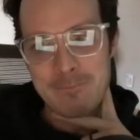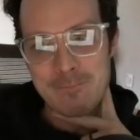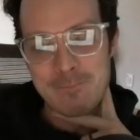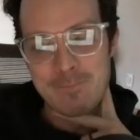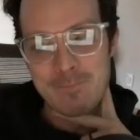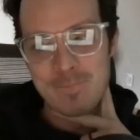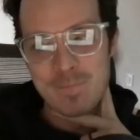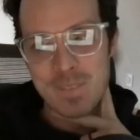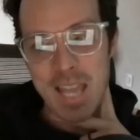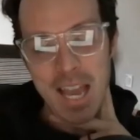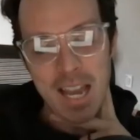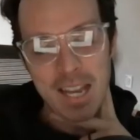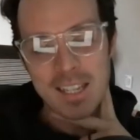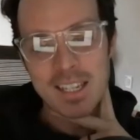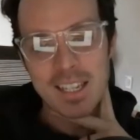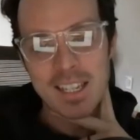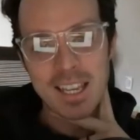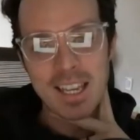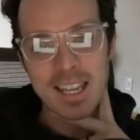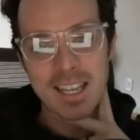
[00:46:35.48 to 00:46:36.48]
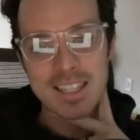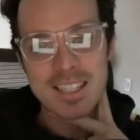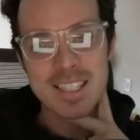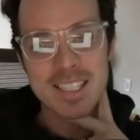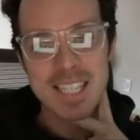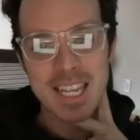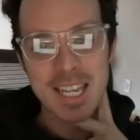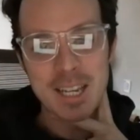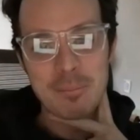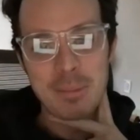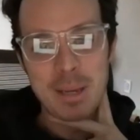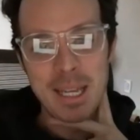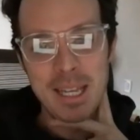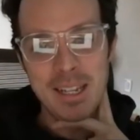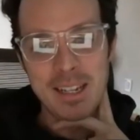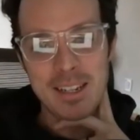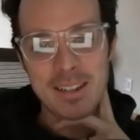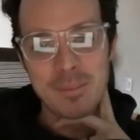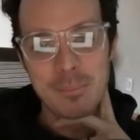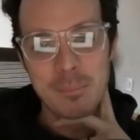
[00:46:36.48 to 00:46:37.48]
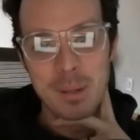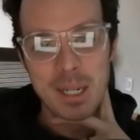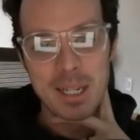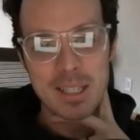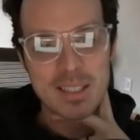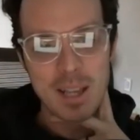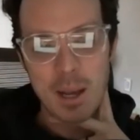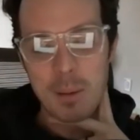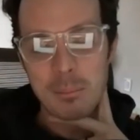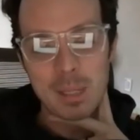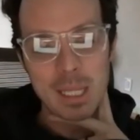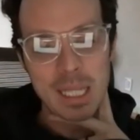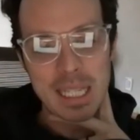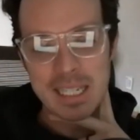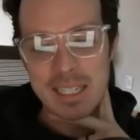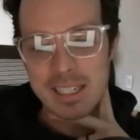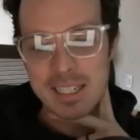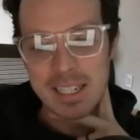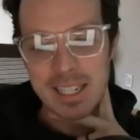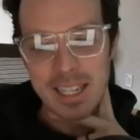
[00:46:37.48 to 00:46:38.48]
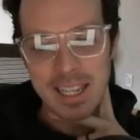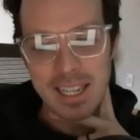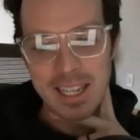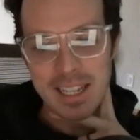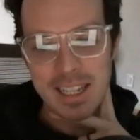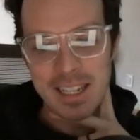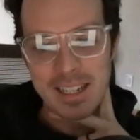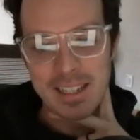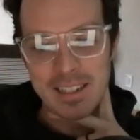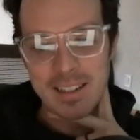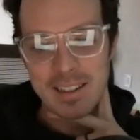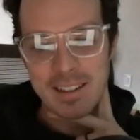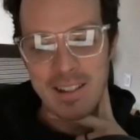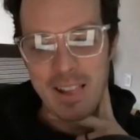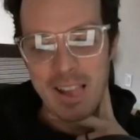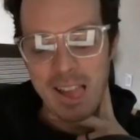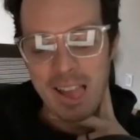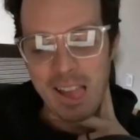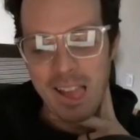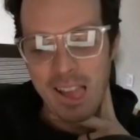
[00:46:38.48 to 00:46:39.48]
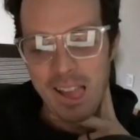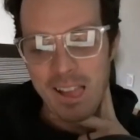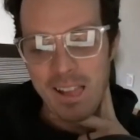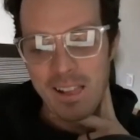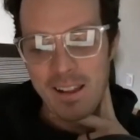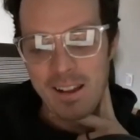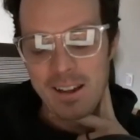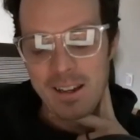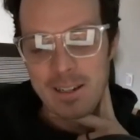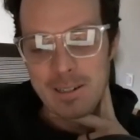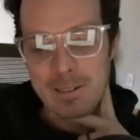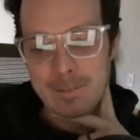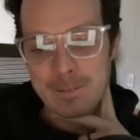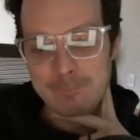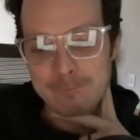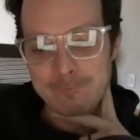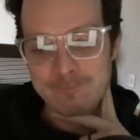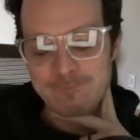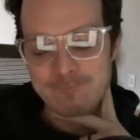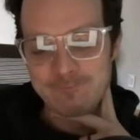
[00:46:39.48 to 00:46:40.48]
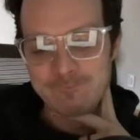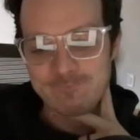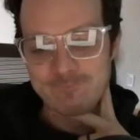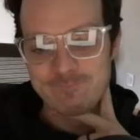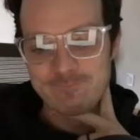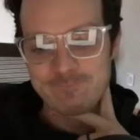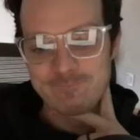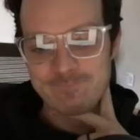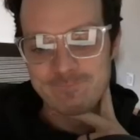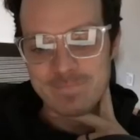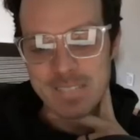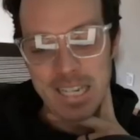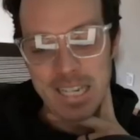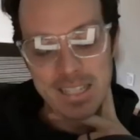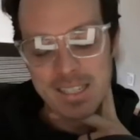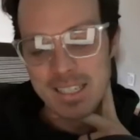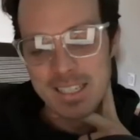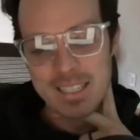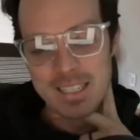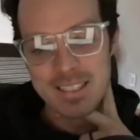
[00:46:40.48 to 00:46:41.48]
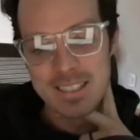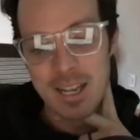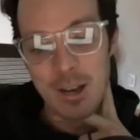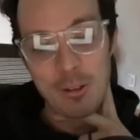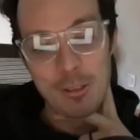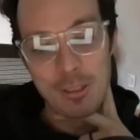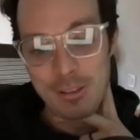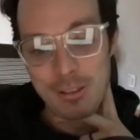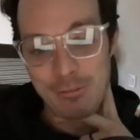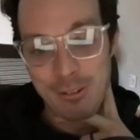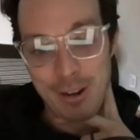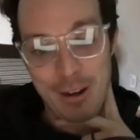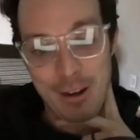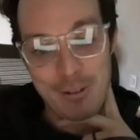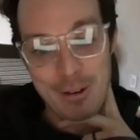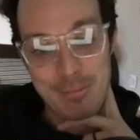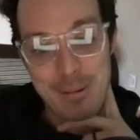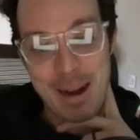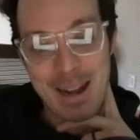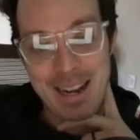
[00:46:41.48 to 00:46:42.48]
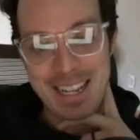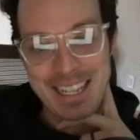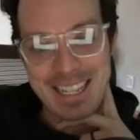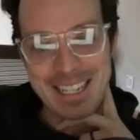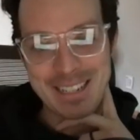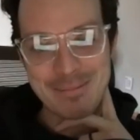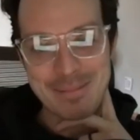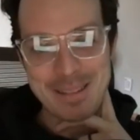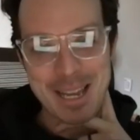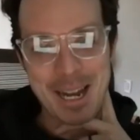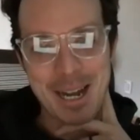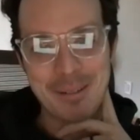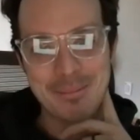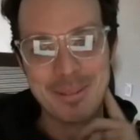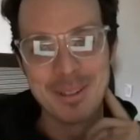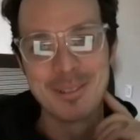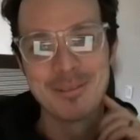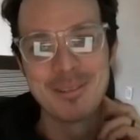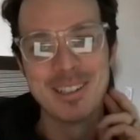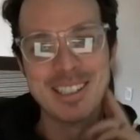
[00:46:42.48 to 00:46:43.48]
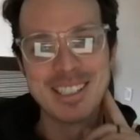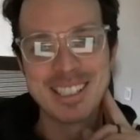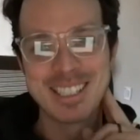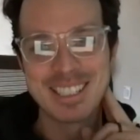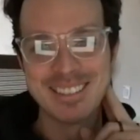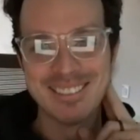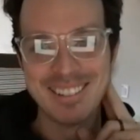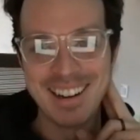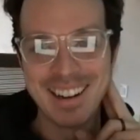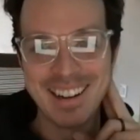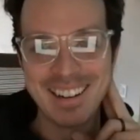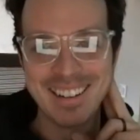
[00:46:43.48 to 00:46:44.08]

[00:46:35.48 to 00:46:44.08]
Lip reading: yeah, it can sting a bit, but it's humbling. And um, yeah, I think it's healthy for everybody to be humbled once in a while.